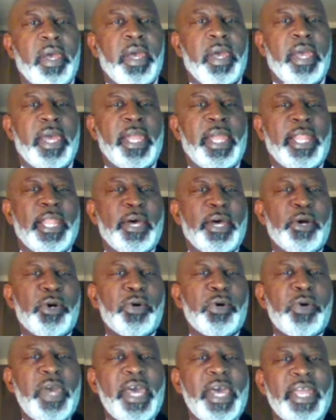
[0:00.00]

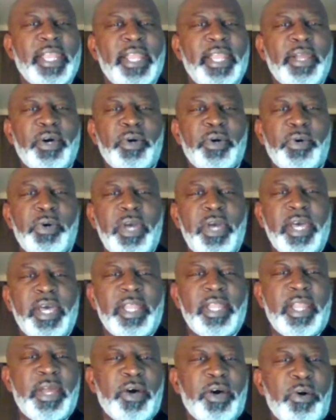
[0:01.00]
Hello, hello,
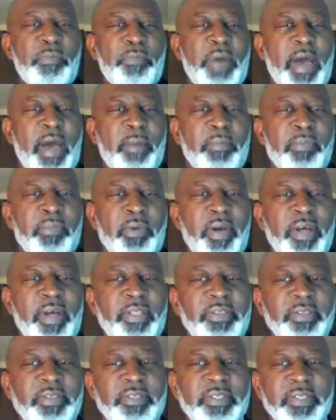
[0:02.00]
hello, my
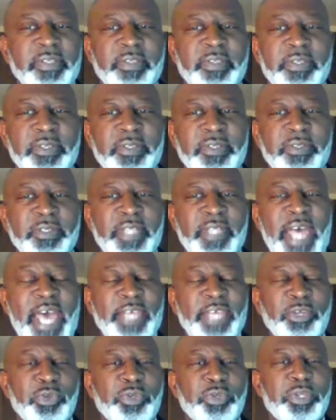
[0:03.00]
brothers and sisters. How
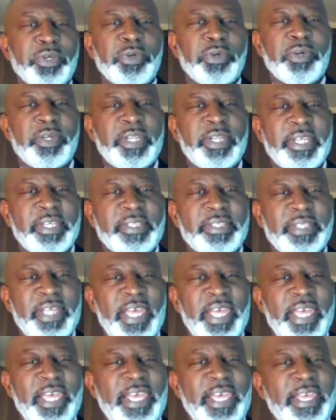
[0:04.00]
you doing this
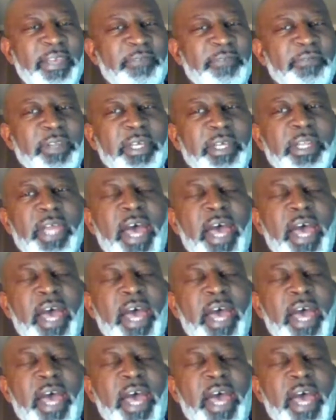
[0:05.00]
evening?